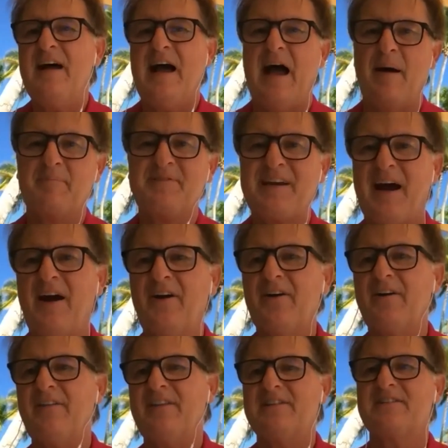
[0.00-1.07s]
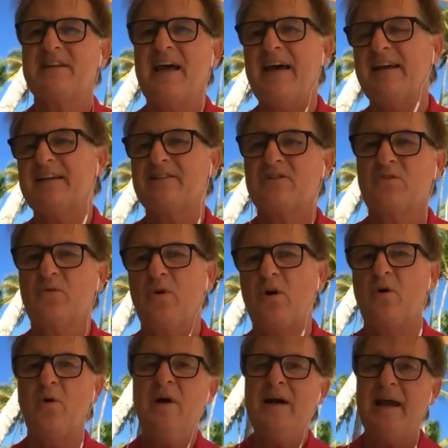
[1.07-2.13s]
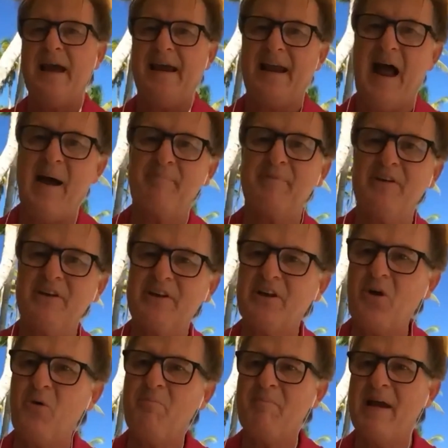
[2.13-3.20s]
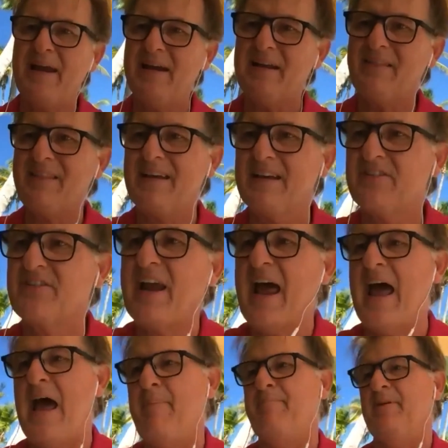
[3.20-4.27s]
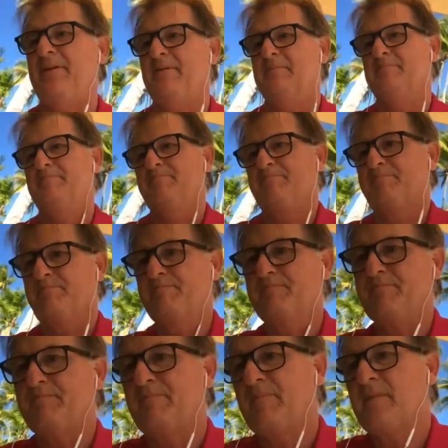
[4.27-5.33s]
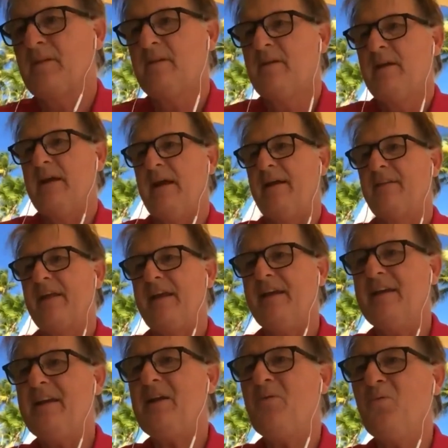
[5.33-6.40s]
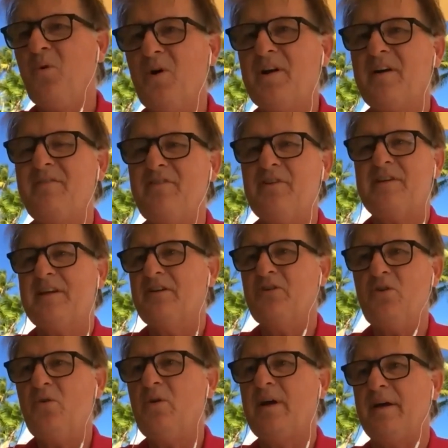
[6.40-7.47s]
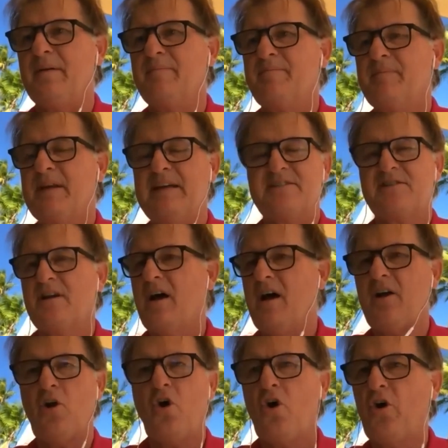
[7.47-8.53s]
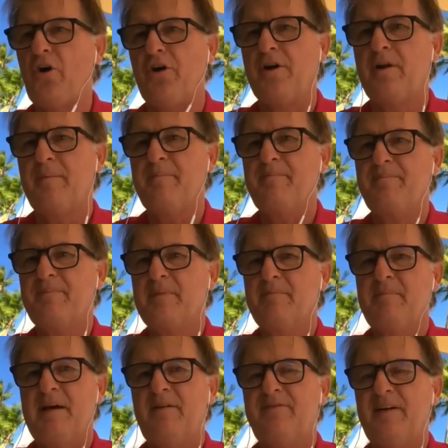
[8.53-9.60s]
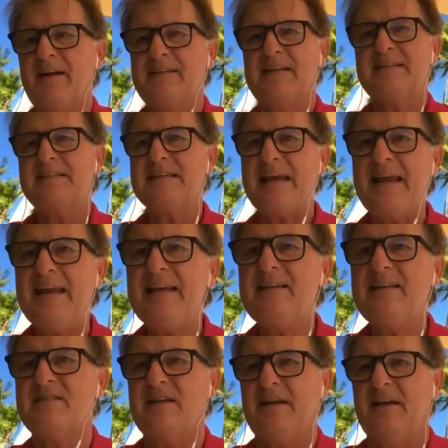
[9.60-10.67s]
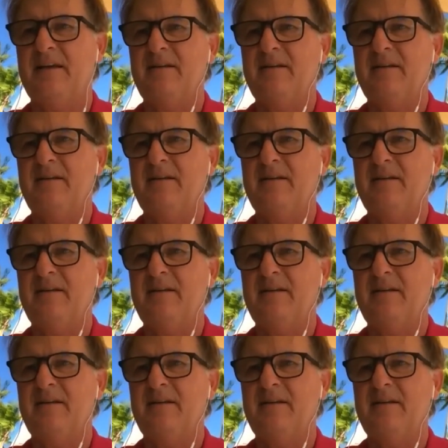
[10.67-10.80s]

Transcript: I'm tired of the status quo and I'm going to go make this happen. And any one of you can do it. It's not hard. Matter of fact, it's easy.